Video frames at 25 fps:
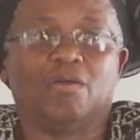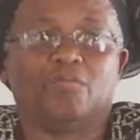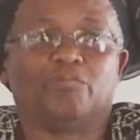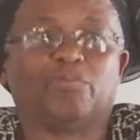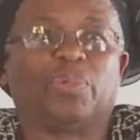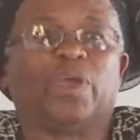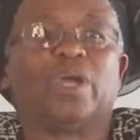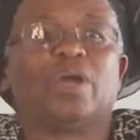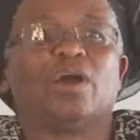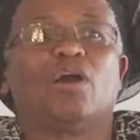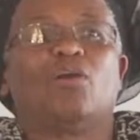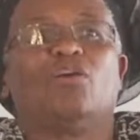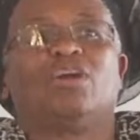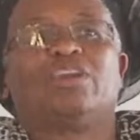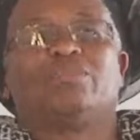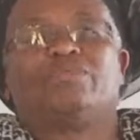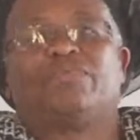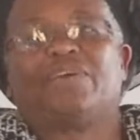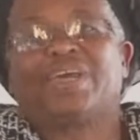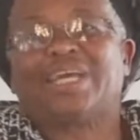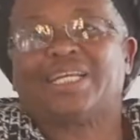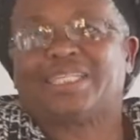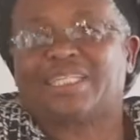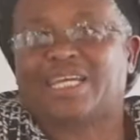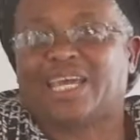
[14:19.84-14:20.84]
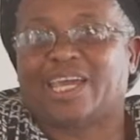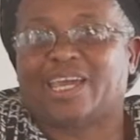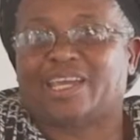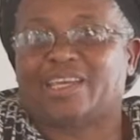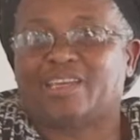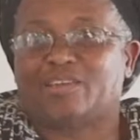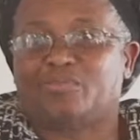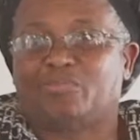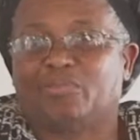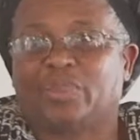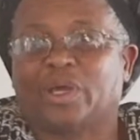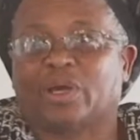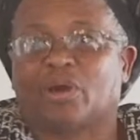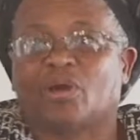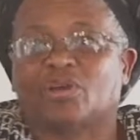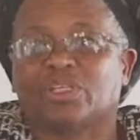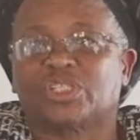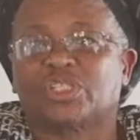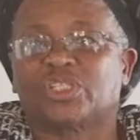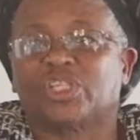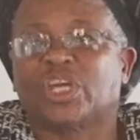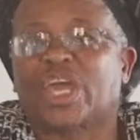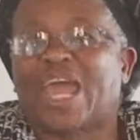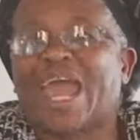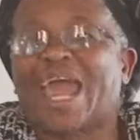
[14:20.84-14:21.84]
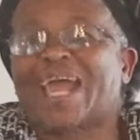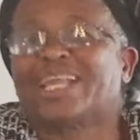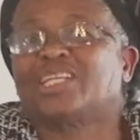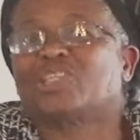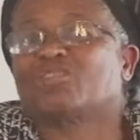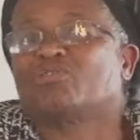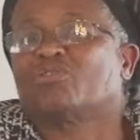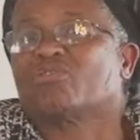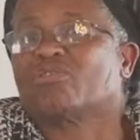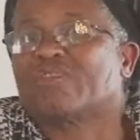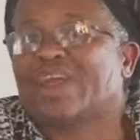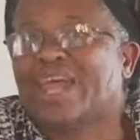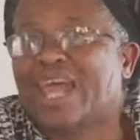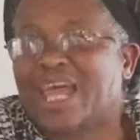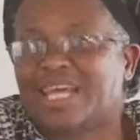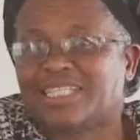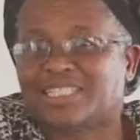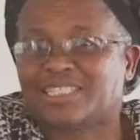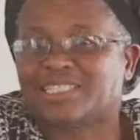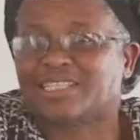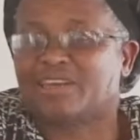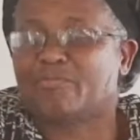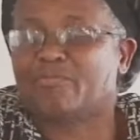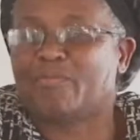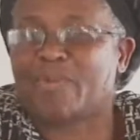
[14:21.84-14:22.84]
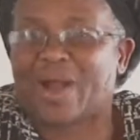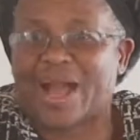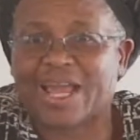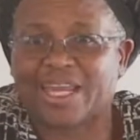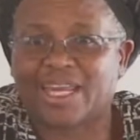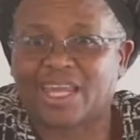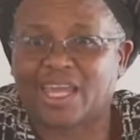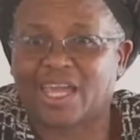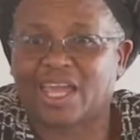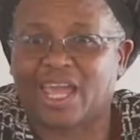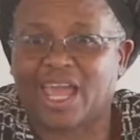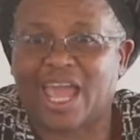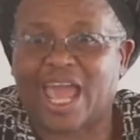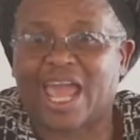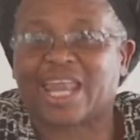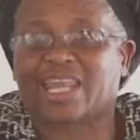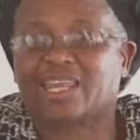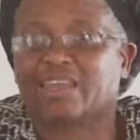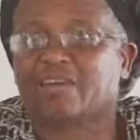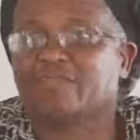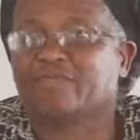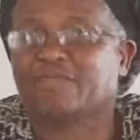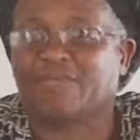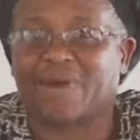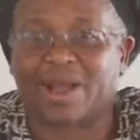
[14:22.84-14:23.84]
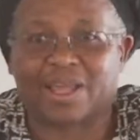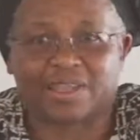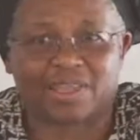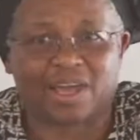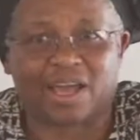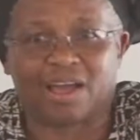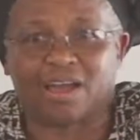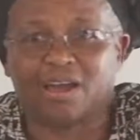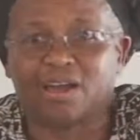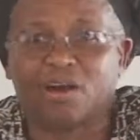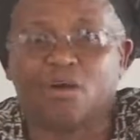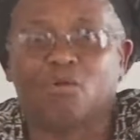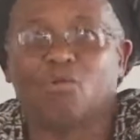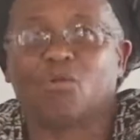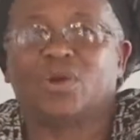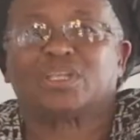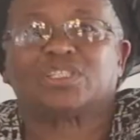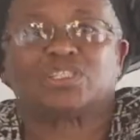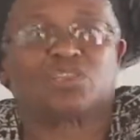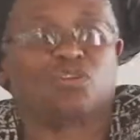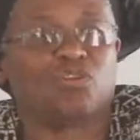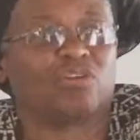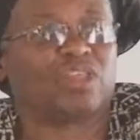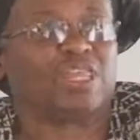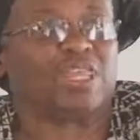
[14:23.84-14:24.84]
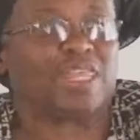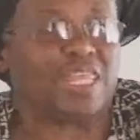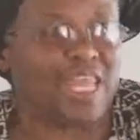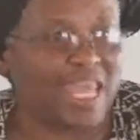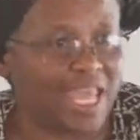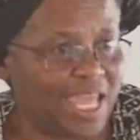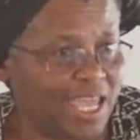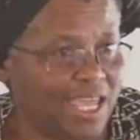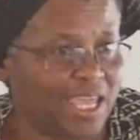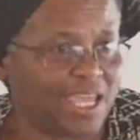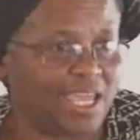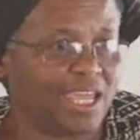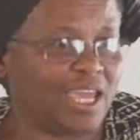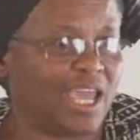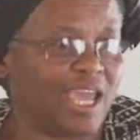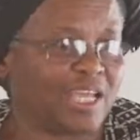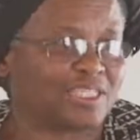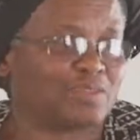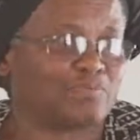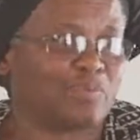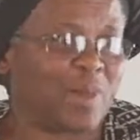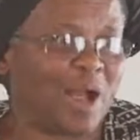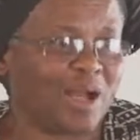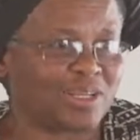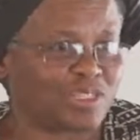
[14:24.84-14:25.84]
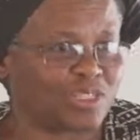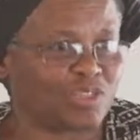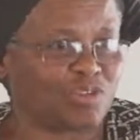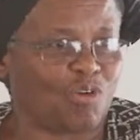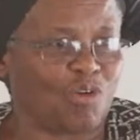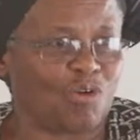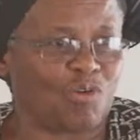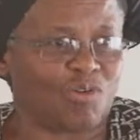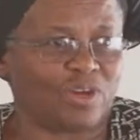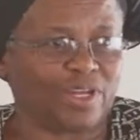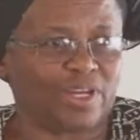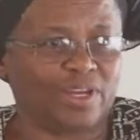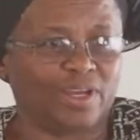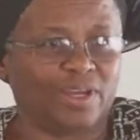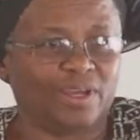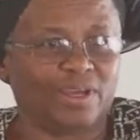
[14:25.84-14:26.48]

being convicted because she had to raise the money and the father was not there. He has passed on.